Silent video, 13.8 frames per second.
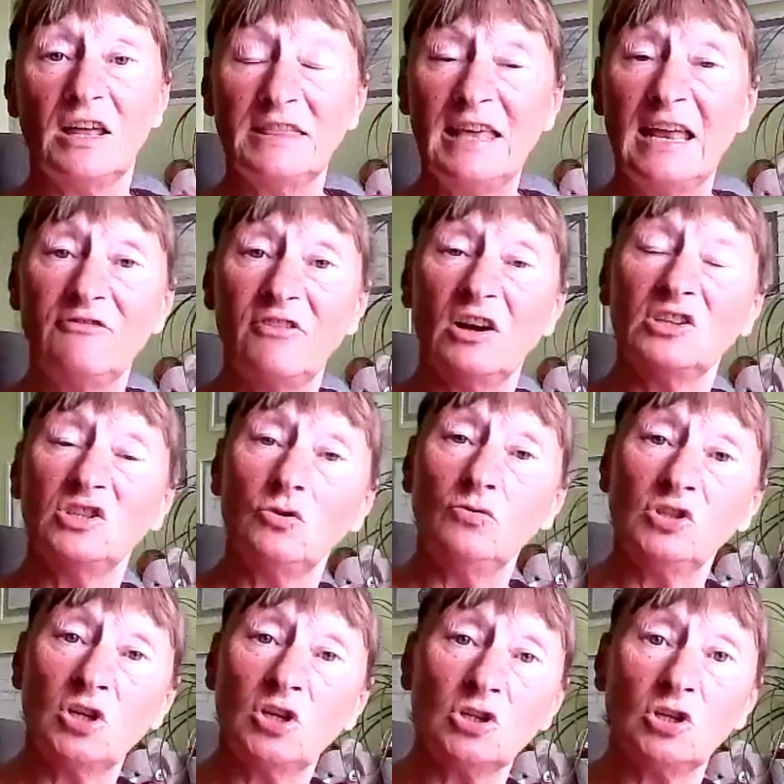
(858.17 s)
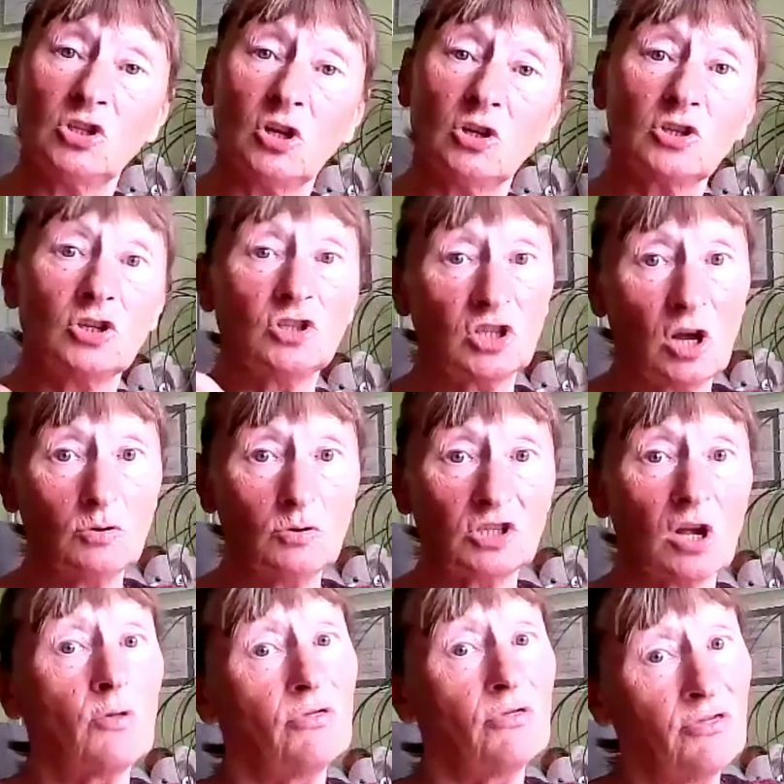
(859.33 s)
And then if I do such and such and
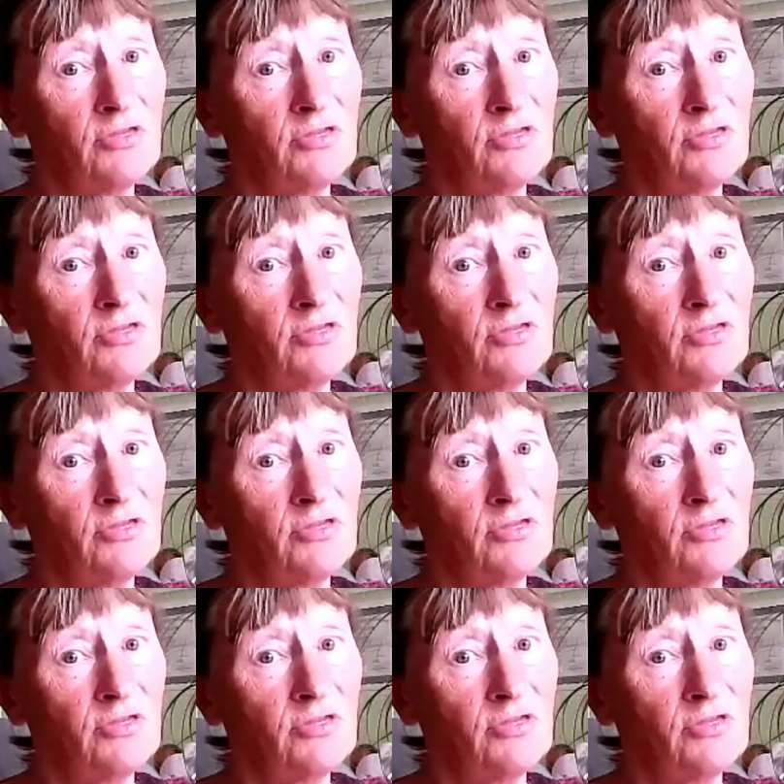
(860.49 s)
so,